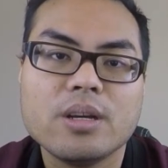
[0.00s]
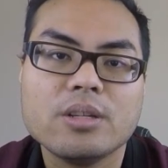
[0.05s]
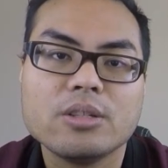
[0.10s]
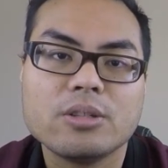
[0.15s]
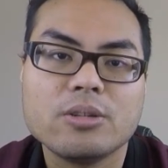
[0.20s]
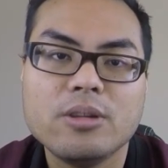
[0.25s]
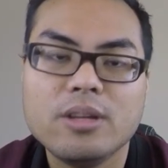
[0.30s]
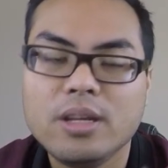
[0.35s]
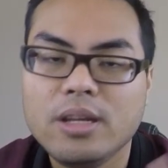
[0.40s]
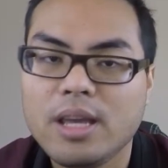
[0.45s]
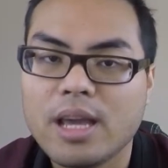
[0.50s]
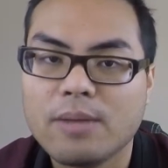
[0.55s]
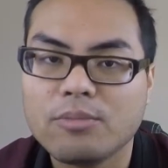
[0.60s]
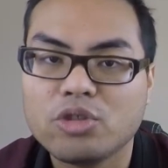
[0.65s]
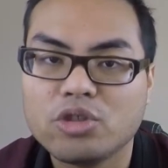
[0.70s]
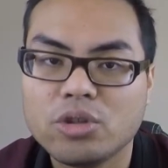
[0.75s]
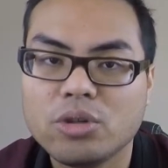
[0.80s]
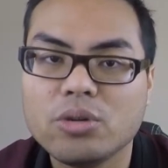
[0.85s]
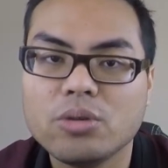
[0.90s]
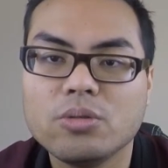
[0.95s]
So you need to
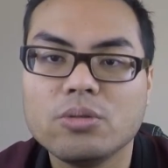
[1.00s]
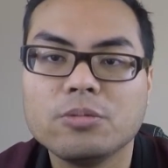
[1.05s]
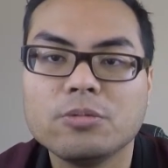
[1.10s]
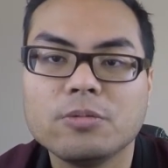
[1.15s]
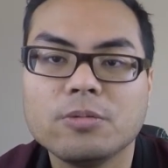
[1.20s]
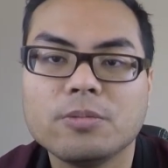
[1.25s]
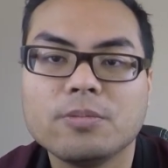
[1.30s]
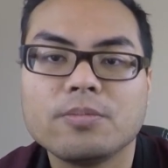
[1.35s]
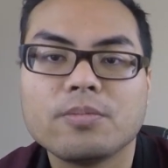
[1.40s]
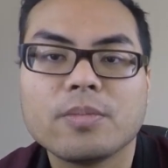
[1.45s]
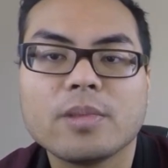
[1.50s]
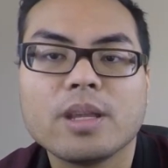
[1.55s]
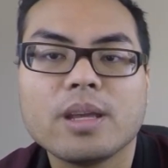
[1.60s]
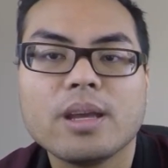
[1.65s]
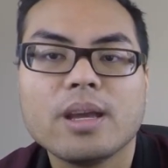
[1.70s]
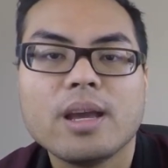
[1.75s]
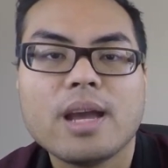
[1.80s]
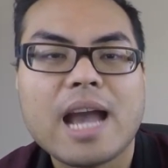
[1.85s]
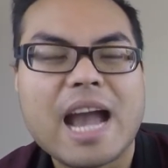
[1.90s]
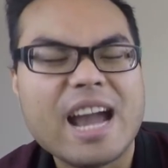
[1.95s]
have two.
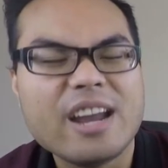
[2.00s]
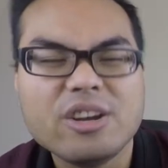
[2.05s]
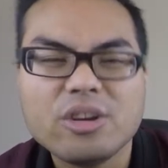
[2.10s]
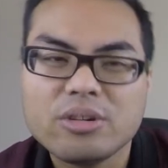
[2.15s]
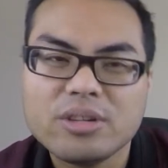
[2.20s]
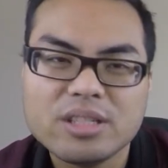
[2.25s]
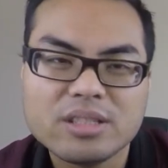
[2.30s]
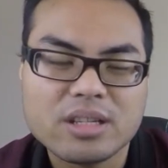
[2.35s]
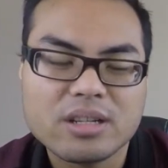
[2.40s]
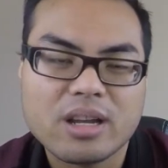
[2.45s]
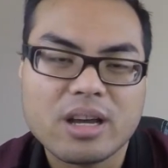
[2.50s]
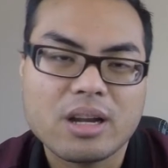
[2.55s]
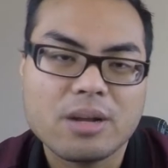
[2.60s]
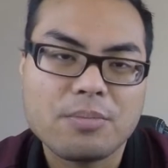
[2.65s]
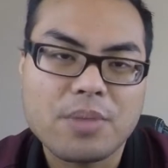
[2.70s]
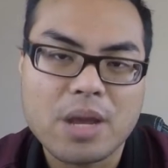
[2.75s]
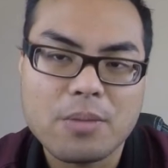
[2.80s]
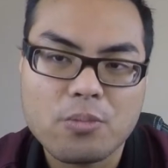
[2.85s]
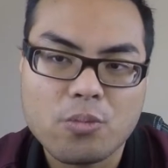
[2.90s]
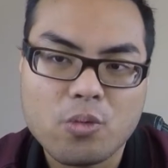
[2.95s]
I know there's a lot
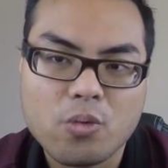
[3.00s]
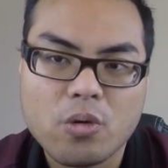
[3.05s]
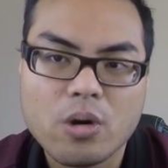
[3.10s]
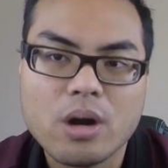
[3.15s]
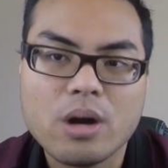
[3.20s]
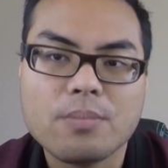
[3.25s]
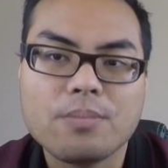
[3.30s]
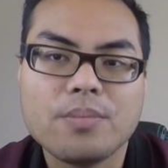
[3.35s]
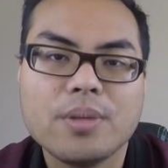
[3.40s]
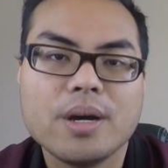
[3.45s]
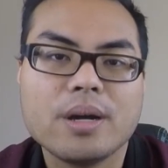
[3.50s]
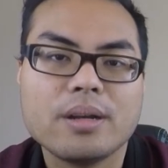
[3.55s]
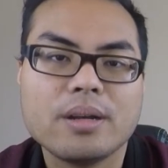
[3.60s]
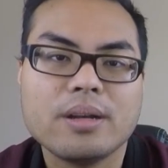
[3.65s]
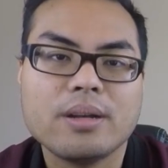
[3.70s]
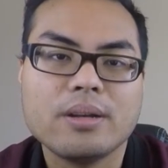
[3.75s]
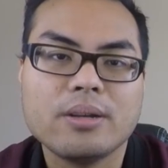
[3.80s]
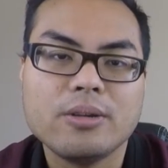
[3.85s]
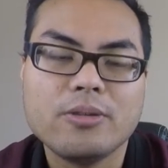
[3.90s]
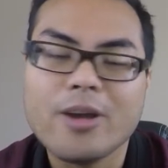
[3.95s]
of paperwork,
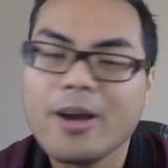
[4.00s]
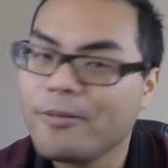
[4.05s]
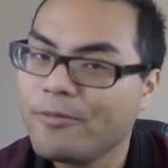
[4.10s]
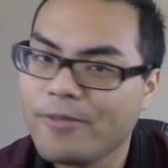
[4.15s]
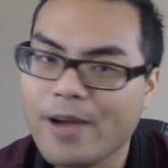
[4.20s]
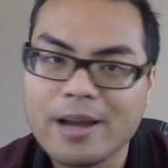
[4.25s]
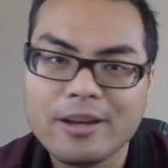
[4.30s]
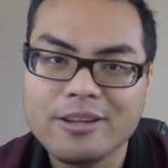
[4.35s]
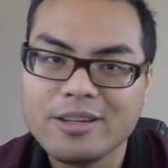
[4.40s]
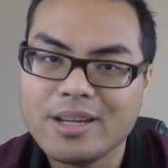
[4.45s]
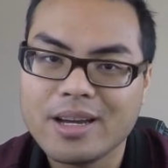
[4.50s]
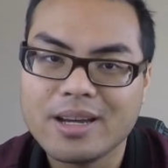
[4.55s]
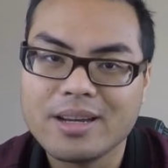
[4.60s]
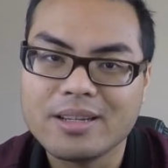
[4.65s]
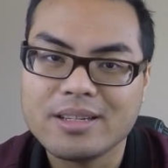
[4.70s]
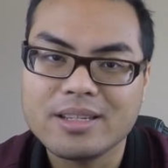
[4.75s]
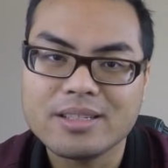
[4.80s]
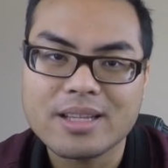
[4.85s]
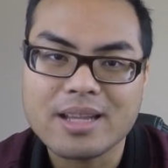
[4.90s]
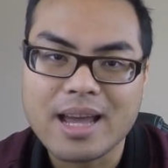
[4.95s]
but you are finally
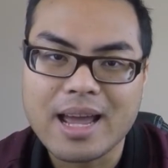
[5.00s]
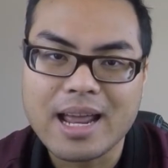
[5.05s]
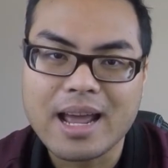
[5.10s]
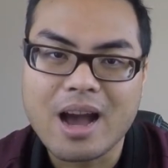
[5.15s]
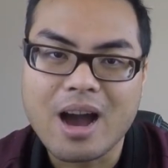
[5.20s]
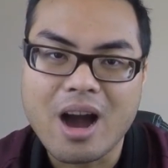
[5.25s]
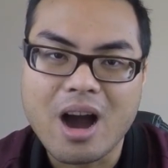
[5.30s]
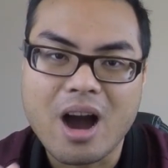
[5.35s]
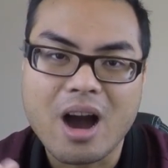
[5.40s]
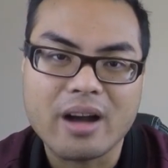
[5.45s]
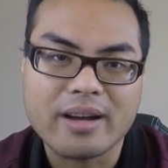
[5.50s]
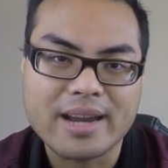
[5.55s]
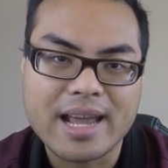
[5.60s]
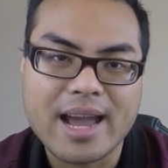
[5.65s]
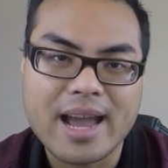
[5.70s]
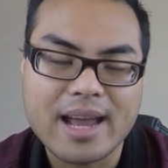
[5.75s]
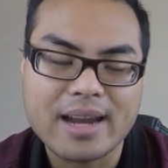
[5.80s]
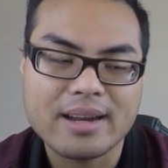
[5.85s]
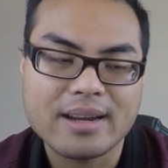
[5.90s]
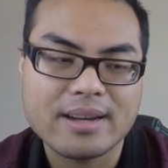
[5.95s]
done. Just all
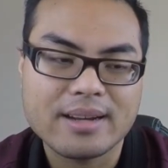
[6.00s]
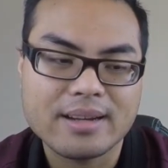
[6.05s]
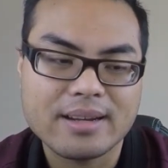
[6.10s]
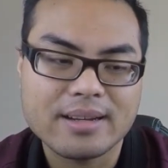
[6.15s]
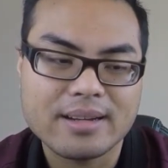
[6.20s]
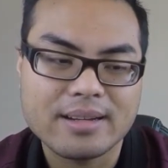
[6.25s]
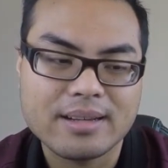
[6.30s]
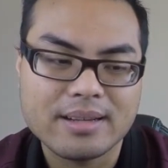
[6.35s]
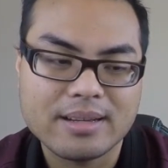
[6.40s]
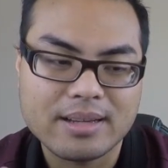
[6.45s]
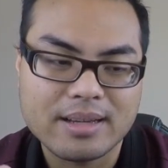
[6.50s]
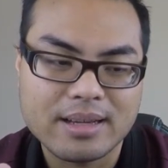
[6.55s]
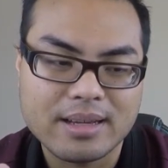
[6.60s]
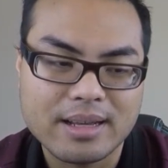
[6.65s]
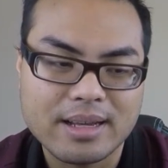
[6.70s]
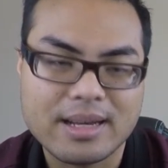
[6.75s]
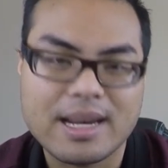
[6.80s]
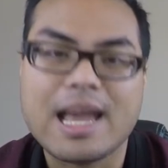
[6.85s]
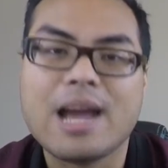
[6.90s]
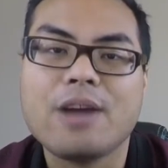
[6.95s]
that,
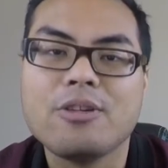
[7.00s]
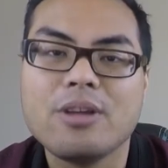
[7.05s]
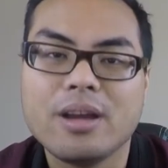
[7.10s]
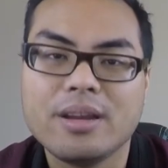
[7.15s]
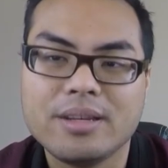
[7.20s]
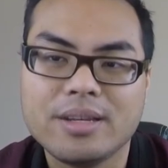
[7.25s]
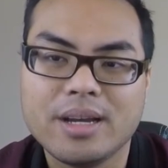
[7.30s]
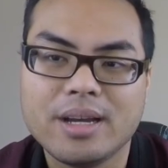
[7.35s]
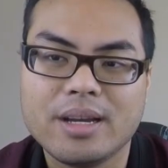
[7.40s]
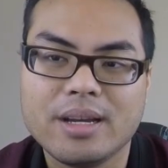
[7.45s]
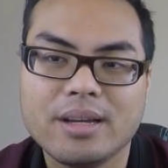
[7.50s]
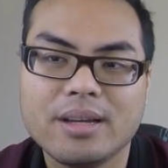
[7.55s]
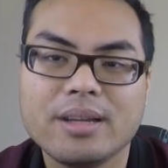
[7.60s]
and now you are done.